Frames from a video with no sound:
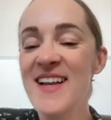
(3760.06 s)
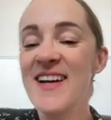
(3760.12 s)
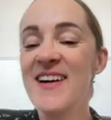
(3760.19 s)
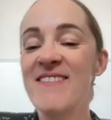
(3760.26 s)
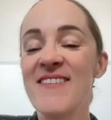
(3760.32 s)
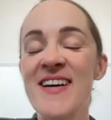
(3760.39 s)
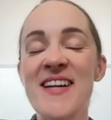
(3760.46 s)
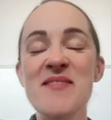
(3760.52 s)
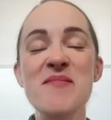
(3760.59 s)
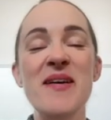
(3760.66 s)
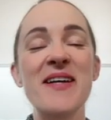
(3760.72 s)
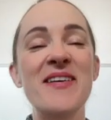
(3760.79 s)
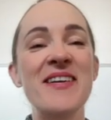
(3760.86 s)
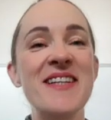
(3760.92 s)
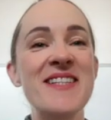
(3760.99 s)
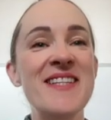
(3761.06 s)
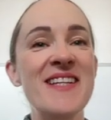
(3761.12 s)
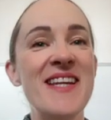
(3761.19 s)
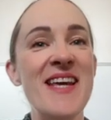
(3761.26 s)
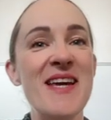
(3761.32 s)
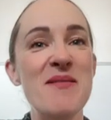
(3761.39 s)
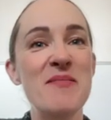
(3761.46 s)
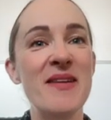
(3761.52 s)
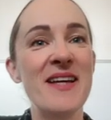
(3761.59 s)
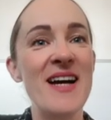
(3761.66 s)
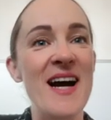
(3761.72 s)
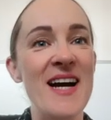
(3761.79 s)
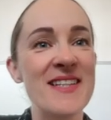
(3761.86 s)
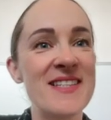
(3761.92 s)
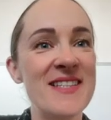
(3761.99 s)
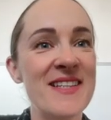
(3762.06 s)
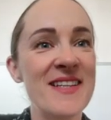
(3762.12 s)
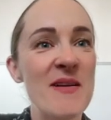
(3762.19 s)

What am I going to name the cat?